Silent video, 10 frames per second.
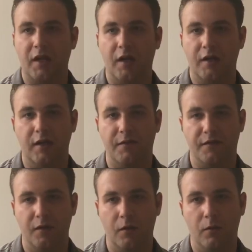And if
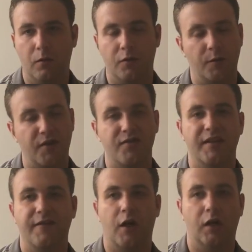so, or do I just
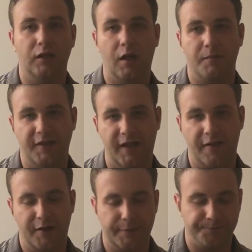leave it all lumped
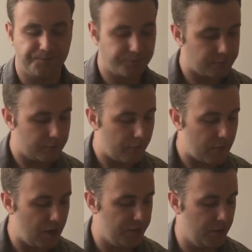together?
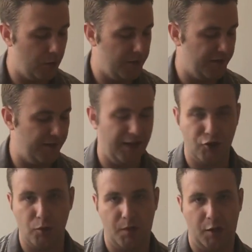So this is like a
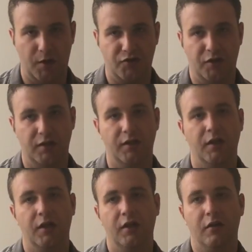two-part question.
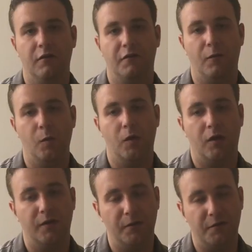
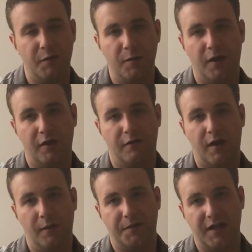For those of you that are
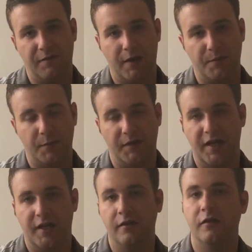following the Dave Ramsey
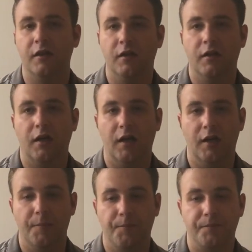plan,
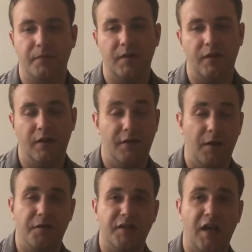the
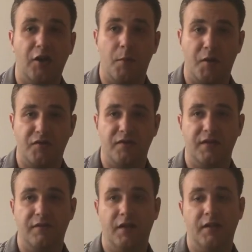$1,000
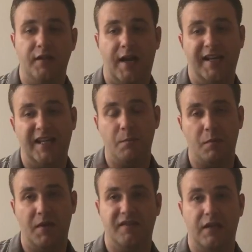emergency fund I keep
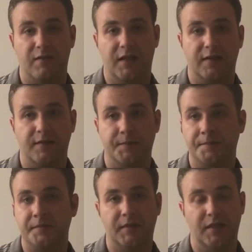in my savings.
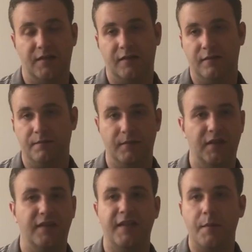It's in
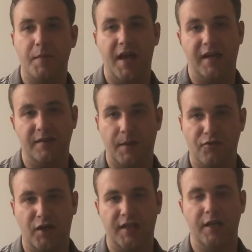the same bank as my
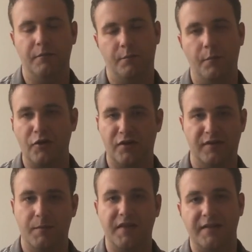checking, but
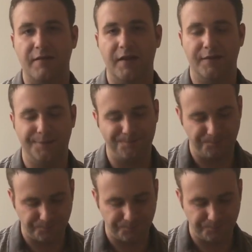just in my savings.